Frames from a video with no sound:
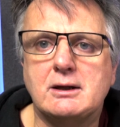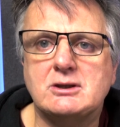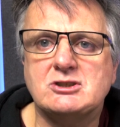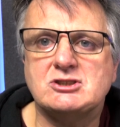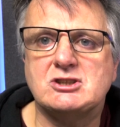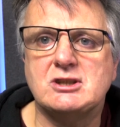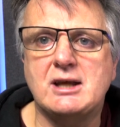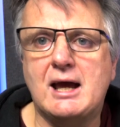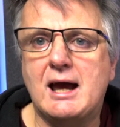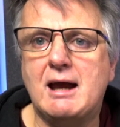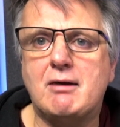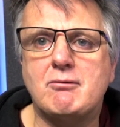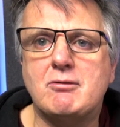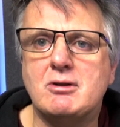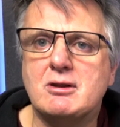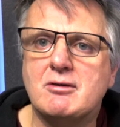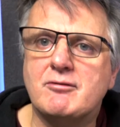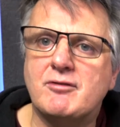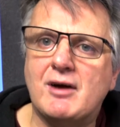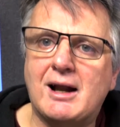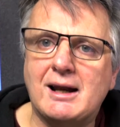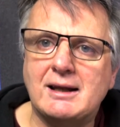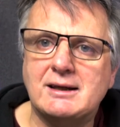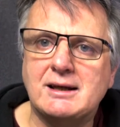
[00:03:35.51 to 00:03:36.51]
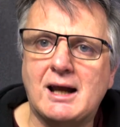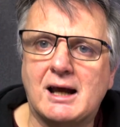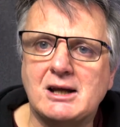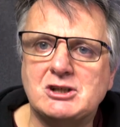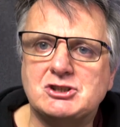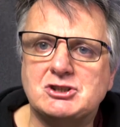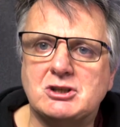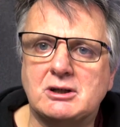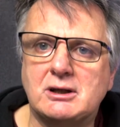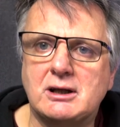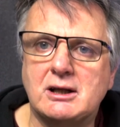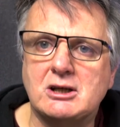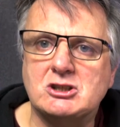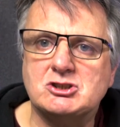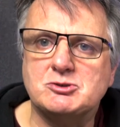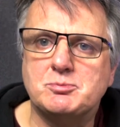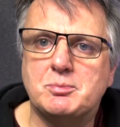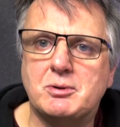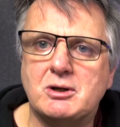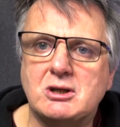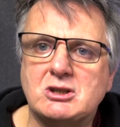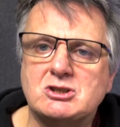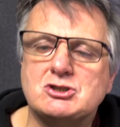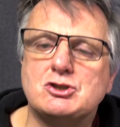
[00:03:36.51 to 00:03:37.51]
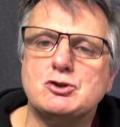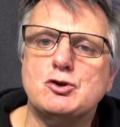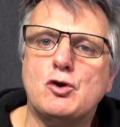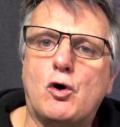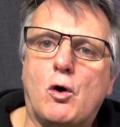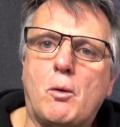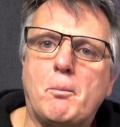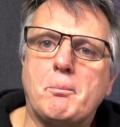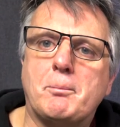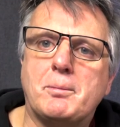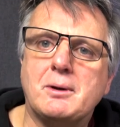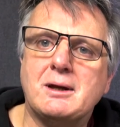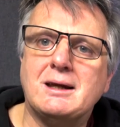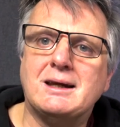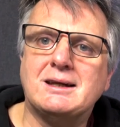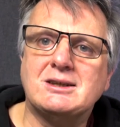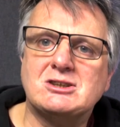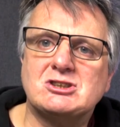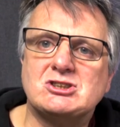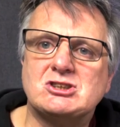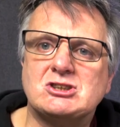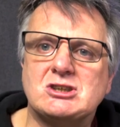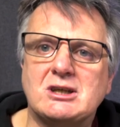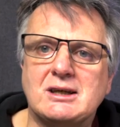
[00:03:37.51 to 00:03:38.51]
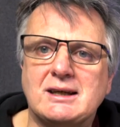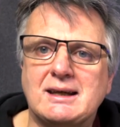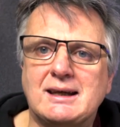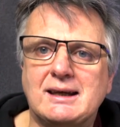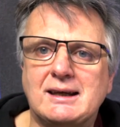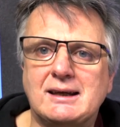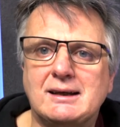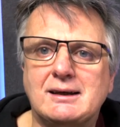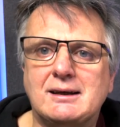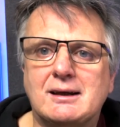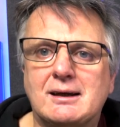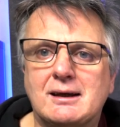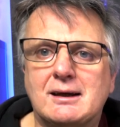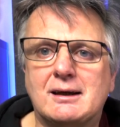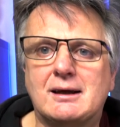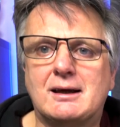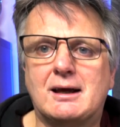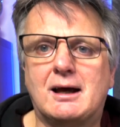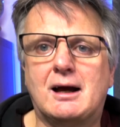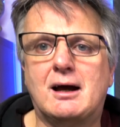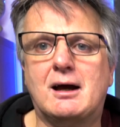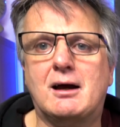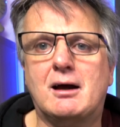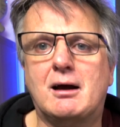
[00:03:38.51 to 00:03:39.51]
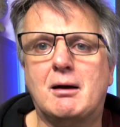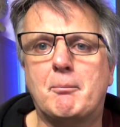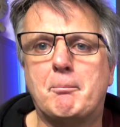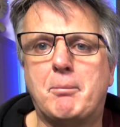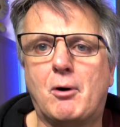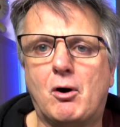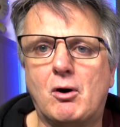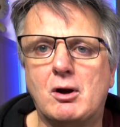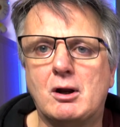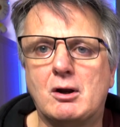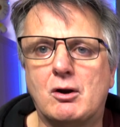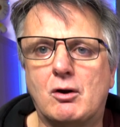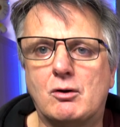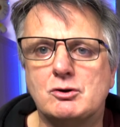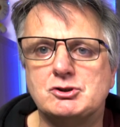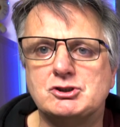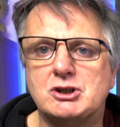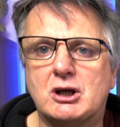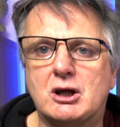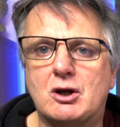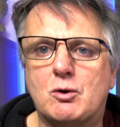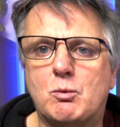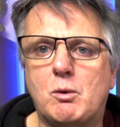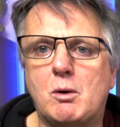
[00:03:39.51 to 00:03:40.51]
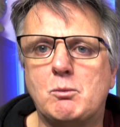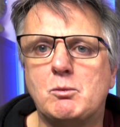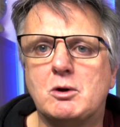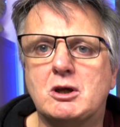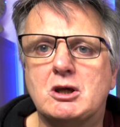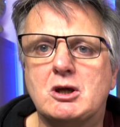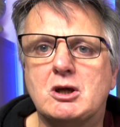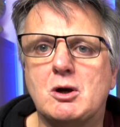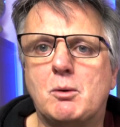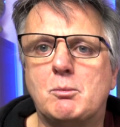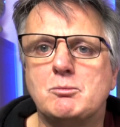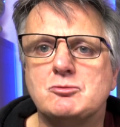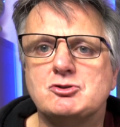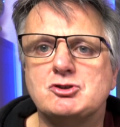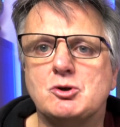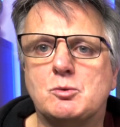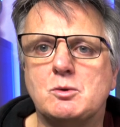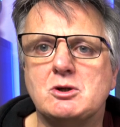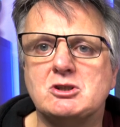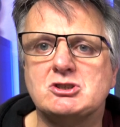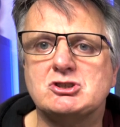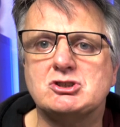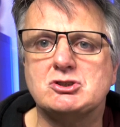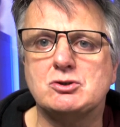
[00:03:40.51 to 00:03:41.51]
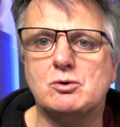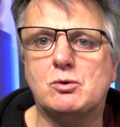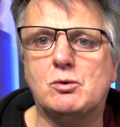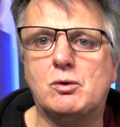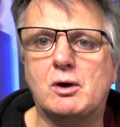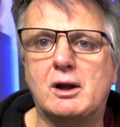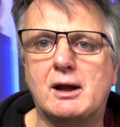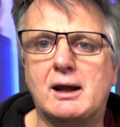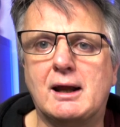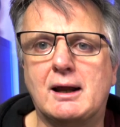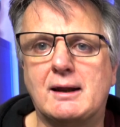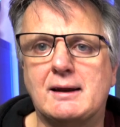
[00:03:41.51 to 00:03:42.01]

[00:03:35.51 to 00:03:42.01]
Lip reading: it's there in the validation list, but it's not being seen by Logic when we come to install it.